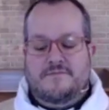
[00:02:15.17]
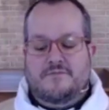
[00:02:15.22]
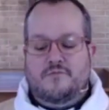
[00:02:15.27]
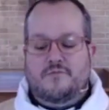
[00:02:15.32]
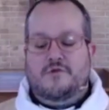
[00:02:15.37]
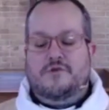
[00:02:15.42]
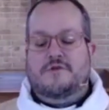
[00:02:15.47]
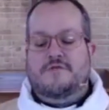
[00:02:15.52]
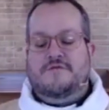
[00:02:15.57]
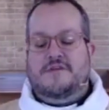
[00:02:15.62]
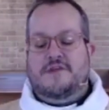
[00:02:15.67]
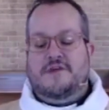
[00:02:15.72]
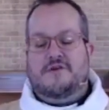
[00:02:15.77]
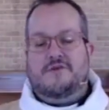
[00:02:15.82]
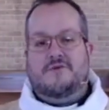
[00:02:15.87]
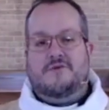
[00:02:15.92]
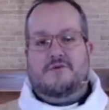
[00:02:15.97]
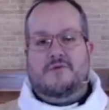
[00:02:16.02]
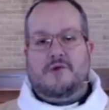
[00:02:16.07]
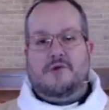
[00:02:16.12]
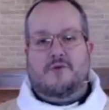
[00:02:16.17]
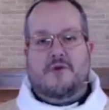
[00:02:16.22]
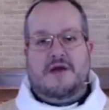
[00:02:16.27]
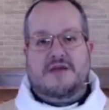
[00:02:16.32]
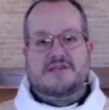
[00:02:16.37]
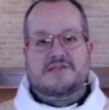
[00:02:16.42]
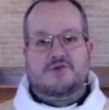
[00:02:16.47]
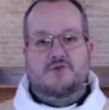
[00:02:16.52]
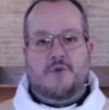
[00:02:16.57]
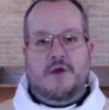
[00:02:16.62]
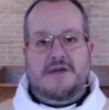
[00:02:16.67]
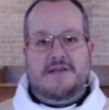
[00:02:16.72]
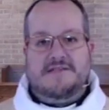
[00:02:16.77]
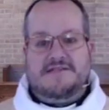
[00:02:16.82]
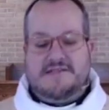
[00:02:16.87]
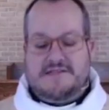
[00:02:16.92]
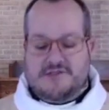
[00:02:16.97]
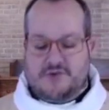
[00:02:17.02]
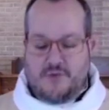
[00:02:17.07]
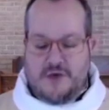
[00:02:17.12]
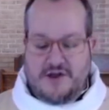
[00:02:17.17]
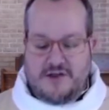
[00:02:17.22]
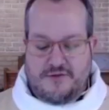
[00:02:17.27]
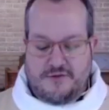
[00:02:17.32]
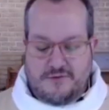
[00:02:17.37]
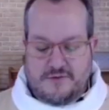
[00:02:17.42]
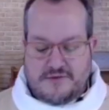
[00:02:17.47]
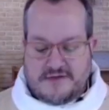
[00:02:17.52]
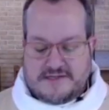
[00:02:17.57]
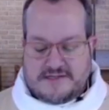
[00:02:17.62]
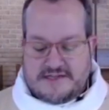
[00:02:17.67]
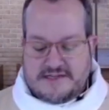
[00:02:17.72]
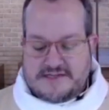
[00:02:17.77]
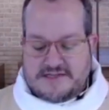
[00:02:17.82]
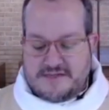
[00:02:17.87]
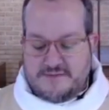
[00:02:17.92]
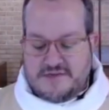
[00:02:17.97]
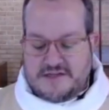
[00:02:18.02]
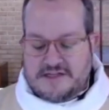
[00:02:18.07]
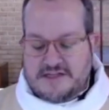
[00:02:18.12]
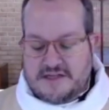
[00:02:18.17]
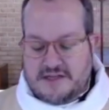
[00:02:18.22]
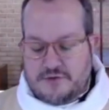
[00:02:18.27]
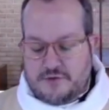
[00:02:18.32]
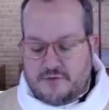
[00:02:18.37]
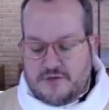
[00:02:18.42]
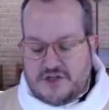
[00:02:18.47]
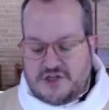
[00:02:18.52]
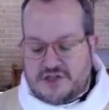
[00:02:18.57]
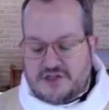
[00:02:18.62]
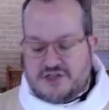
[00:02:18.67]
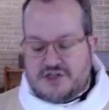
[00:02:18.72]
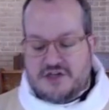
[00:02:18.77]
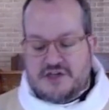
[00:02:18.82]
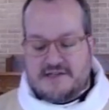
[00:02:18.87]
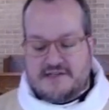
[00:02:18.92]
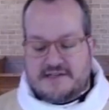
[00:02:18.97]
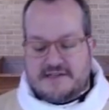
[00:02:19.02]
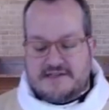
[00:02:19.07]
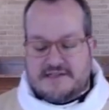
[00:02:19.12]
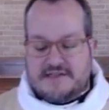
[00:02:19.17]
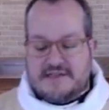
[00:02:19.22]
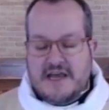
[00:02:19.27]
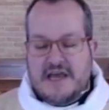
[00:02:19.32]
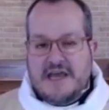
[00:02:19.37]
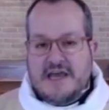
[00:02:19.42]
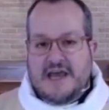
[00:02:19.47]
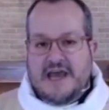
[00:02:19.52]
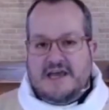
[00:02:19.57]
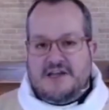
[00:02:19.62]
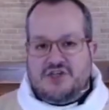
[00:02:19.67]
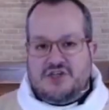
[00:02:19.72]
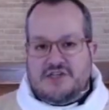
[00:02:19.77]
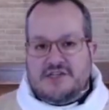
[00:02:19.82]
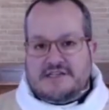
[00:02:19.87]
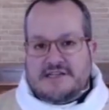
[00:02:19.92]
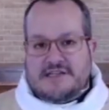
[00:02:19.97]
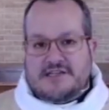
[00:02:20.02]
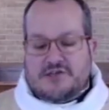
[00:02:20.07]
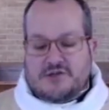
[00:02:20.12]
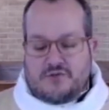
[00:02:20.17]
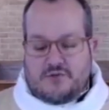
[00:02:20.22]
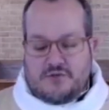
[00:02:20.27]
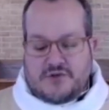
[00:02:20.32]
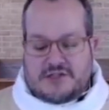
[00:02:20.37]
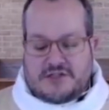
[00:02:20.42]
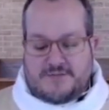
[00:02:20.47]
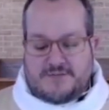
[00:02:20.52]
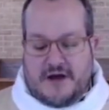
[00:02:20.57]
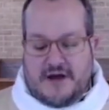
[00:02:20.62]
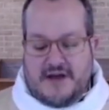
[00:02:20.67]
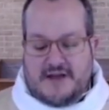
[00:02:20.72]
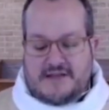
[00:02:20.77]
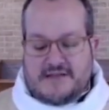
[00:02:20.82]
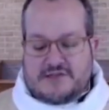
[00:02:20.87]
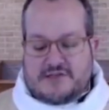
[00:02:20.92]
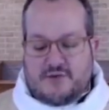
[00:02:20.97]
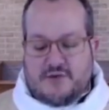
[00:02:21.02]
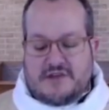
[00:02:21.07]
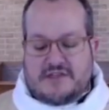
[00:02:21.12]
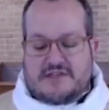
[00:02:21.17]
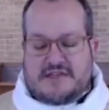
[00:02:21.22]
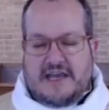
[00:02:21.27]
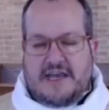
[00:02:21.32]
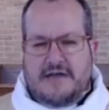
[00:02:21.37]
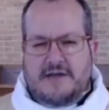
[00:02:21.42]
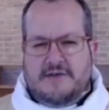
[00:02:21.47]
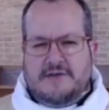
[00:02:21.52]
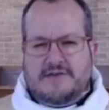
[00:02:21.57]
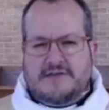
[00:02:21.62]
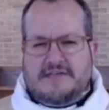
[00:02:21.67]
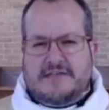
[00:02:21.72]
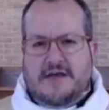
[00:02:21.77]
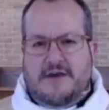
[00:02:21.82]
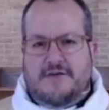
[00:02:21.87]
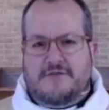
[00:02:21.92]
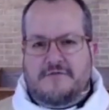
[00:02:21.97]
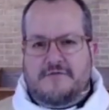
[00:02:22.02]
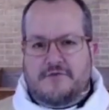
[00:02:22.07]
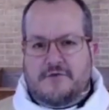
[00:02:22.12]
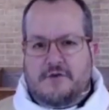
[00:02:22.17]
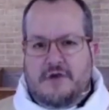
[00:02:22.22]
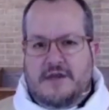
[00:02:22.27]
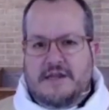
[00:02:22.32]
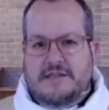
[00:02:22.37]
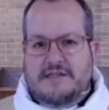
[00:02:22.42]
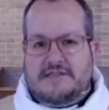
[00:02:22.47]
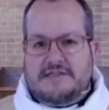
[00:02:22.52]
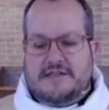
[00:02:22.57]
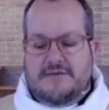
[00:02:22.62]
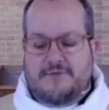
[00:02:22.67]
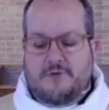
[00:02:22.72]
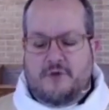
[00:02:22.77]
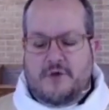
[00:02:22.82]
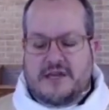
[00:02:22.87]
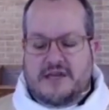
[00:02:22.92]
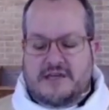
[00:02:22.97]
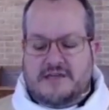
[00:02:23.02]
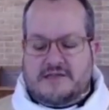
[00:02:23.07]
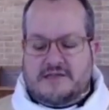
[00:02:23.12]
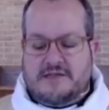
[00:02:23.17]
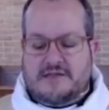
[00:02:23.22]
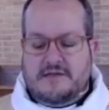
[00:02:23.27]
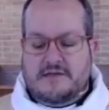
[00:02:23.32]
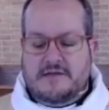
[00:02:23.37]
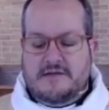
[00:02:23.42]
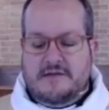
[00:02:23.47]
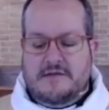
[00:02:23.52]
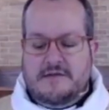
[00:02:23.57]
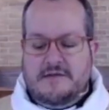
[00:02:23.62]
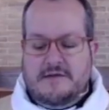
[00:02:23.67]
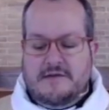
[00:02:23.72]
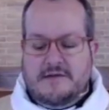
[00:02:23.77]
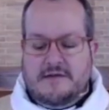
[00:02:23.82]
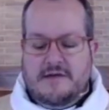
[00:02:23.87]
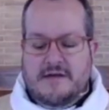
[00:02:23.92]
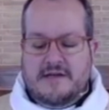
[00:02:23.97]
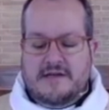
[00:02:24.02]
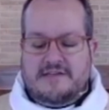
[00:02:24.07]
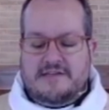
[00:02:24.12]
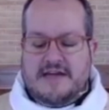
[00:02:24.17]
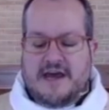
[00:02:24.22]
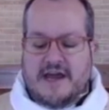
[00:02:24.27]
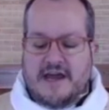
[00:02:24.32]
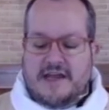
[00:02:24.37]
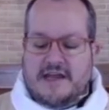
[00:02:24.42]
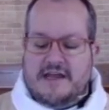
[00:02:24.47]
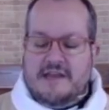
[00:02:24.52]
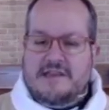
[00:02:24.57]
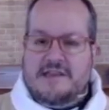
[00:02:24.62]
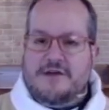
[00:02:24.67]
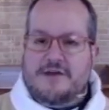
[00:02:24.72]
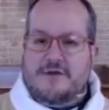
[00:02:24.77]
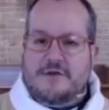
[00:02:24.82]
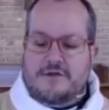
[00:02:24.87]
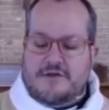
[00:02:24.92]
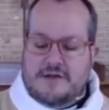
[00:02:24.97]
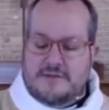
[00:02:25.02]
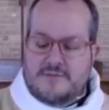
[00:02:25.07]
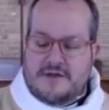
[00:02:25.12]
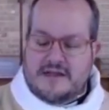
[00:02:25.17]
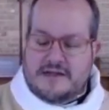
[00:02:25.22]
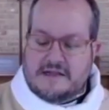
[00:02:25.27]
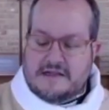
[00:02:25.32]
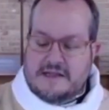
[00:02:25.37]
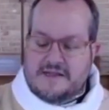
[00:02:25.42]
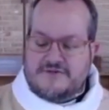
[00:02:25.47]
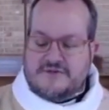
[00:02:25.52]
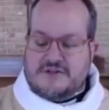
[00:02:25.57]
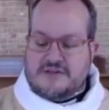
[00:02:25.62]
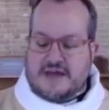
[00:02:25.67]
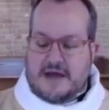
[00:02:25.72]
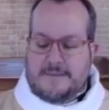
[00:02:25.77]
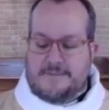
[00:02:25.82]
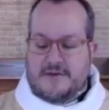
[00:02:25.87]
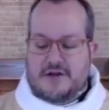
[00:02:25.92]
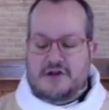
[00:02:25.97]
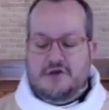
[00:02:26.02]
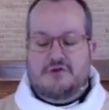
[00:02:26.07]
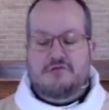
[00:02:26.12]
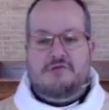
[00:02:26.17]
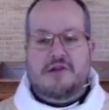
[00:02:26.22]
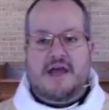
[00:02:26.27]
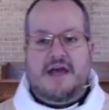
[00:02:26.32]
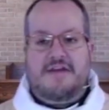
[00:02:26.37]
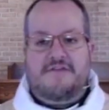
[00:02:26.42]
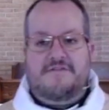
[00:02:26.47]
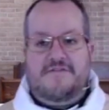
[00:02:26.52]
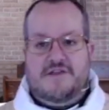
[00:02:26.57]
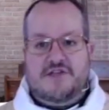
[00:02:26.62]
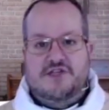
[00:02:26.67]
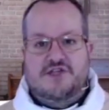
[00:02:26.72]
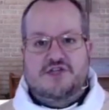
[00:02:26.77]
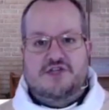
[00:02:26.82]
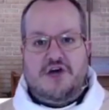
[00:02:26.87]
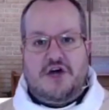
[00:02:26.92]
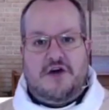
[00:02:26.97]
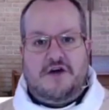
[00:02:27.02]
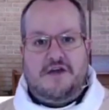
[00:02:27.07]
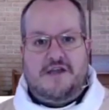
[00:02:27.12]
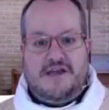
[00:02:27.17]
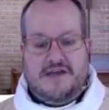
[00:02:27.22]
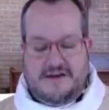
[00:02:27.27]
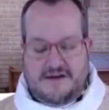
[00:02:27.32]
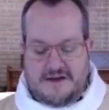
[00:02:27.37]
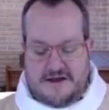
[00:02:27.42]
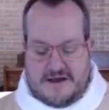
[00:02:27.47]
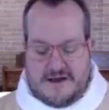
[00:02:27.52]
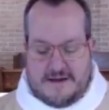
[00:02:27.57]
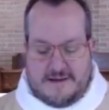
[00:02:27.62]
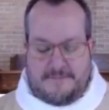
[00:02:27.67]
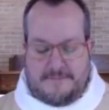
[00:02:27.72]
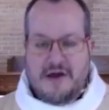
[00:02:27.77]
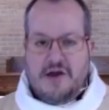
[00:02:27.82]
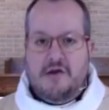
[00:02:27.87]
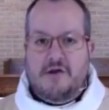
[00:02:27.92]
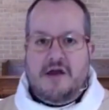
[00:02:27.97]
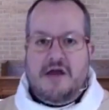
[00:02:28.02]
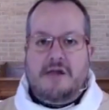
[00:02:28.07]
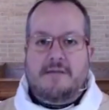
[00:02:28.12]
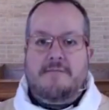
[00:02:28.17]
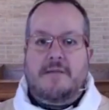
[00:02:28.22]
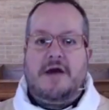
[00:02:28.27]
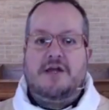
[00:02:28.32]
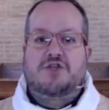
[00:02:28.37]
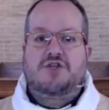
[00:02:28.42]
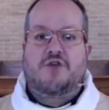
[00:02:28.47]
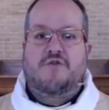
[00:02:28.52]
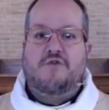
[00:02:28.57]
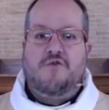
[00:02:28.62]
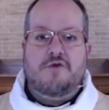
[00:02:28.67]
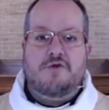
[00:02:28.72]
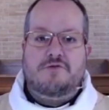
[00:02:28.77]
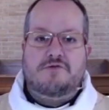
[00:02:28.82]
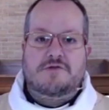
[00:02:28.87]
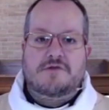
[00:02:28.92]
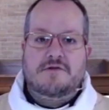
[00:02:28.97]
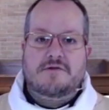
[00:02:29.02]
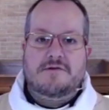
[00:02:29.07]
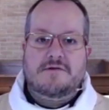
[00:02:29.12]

Word of their request winds its way through the system until it reaches Jesus, and Jesus responds with tales of grains of wheat and dying in the earth and being lifted up in new life in the stalk and bearing much fruit.